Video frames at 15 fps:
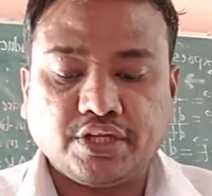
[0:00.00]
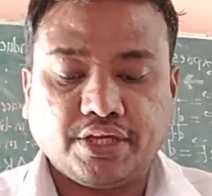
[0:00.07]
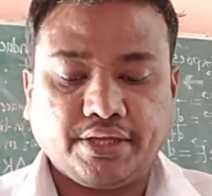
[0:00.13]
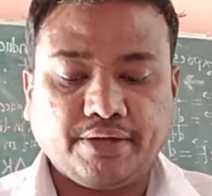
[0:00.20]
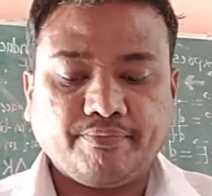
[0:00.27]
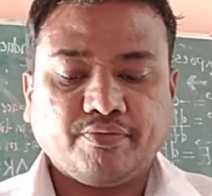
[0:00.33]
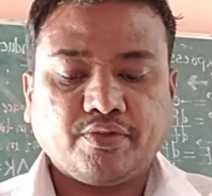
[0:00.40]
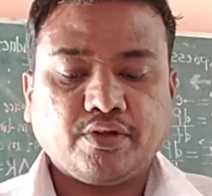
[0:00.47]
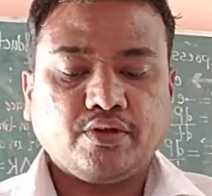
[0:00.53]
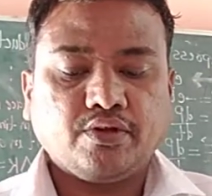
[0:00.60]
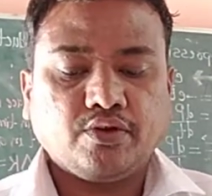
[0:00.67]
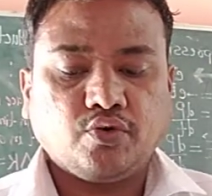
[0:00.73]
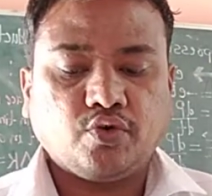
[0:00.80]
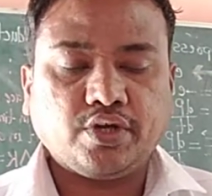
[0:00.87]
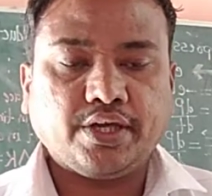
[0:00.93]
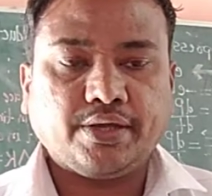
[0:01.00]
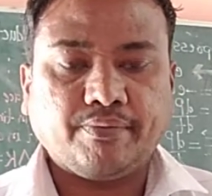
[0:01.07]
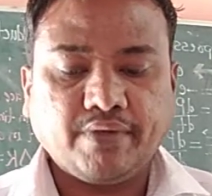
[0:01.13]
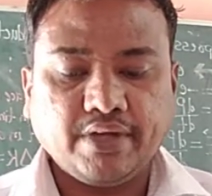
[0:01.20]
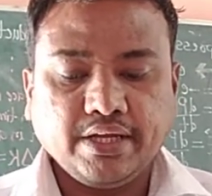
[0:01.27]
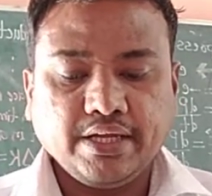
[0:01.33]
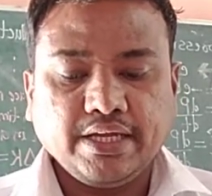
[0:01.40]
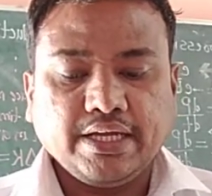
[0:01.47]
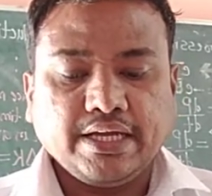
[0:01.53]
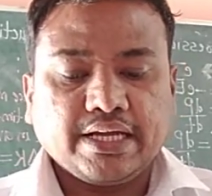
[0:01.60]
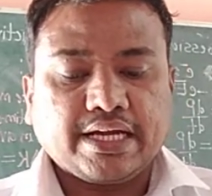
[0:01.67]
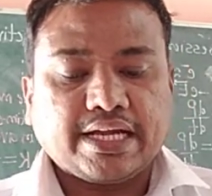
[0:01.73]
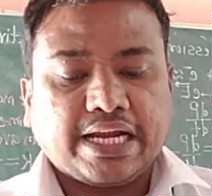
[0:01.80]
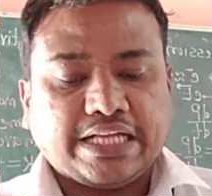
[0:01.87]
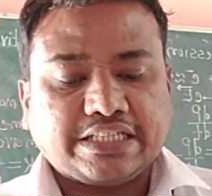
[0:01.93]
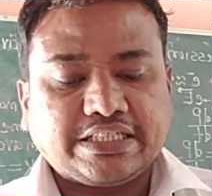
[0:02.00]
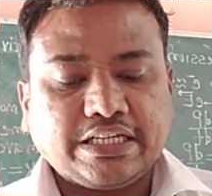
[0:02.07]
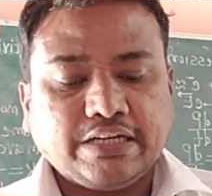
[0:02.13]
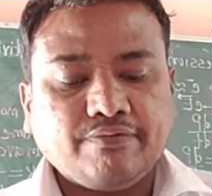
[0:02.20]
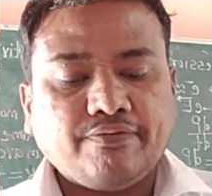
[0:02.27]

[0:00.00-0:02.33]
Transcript: theory. Okay, classical